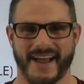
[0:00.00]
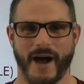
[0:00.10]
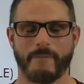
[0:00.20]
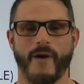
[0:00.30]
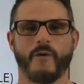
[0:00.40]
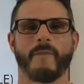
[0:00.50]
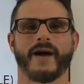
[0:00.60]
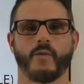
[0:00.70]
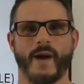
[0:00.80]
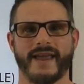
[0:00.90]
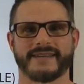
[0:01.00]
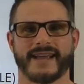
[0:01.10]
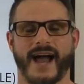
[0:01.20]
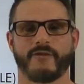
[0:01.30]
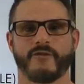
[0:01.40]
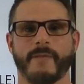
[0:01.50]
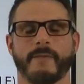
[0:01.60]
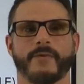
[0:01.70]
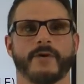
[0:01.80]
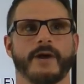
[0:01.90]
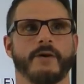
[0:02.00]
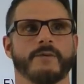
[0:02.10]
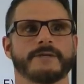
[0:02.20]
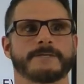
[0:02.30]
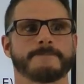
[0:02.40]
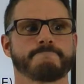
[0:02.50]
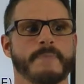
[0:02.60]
about my weight. I remember it was